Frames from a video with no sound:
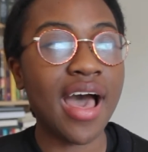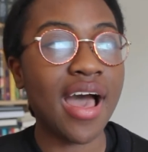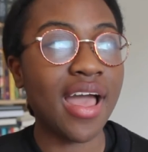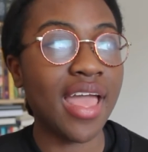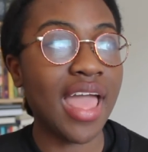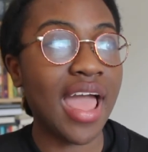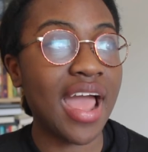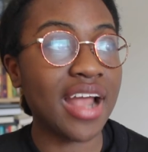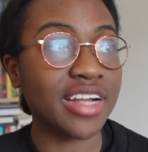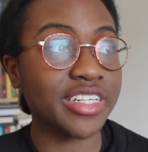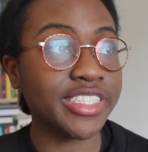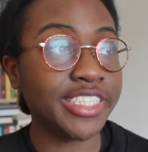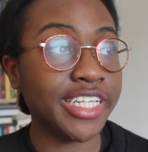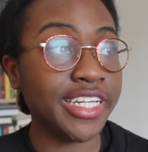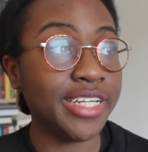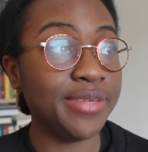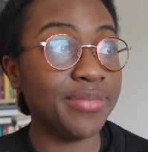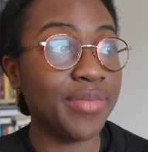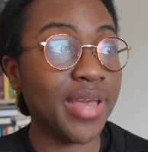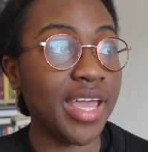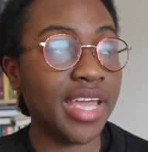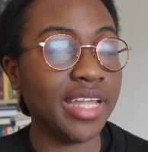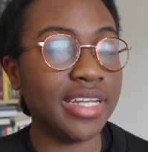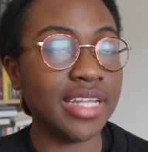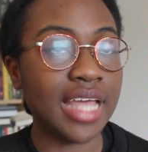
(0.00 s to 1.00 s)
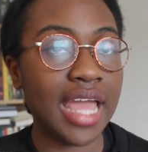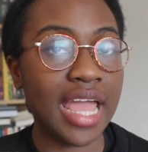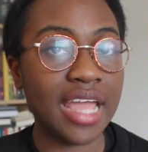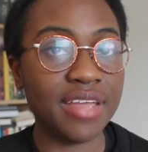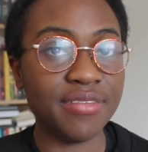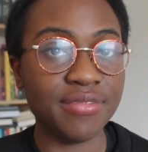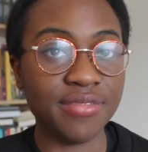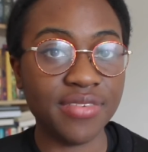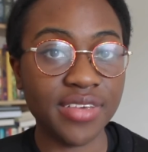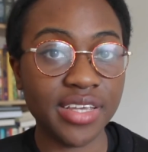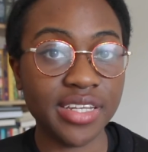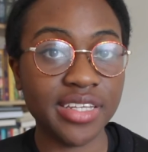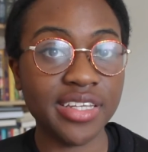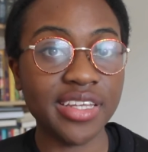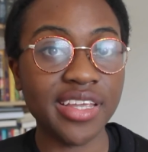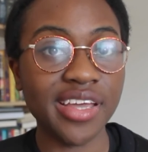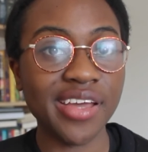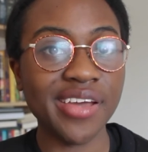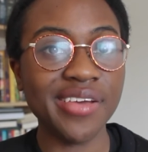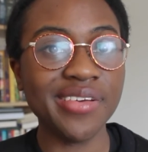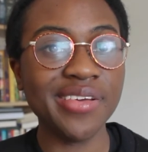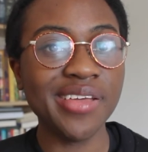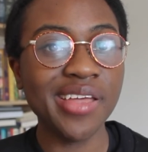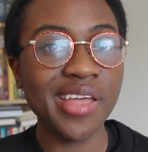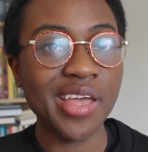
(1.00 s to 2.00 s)
I actually made a
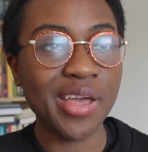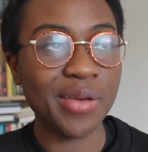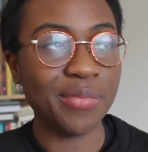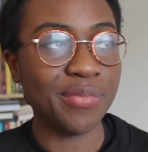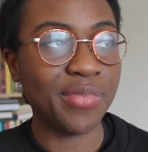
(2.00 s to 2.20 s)
video